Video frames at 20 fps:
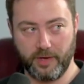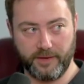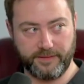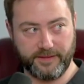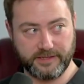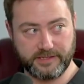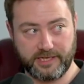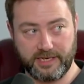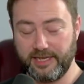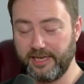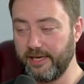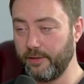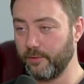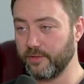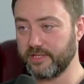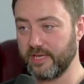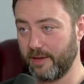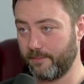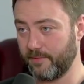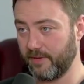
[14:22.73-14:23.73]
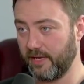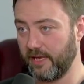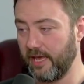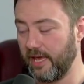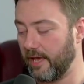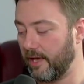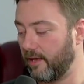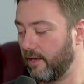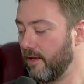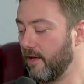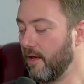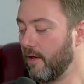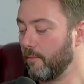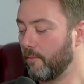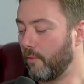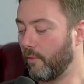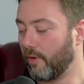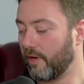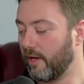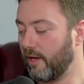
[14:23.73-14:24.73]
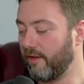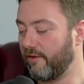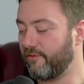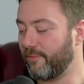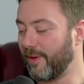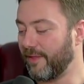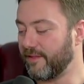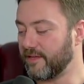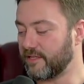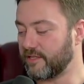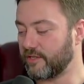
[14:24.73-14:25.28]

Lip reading: And that's clearly what's happening here. But what I love about this,